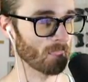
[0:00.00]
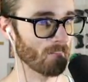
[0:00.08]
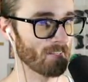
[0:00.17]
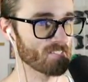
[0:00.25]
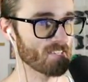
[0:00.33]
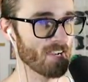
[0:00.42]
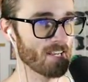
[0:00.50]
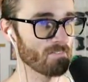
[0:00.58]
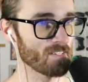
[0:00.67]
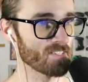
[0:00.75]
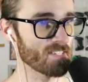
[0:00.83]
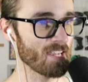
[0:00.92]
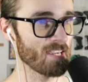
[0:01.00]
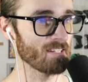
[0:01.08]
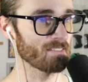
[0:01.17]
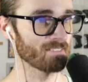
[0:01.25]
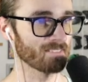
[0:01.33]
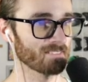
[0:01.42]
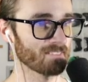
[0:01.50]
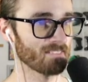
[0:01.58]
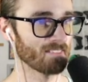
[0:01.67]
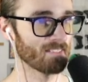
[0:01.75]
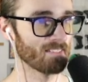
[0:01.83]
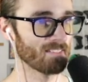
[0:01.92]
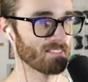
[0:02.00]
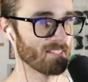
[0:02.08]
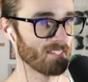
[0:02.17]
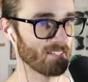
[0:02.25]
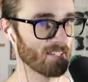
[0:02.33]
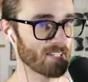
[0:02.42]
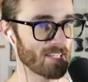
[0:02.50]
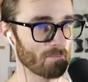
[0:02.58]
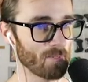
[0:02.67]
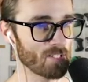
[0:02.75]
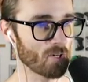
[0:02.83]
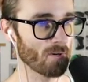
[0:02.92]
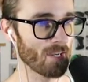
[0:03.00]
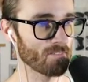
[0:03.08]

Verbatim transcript: It's kind of insane. Again, we don't have